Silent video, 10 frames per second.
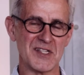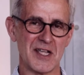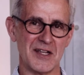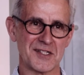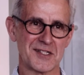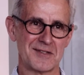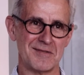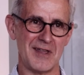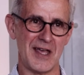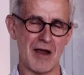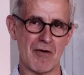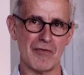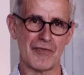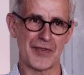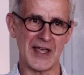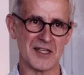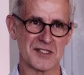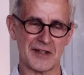a sense there of things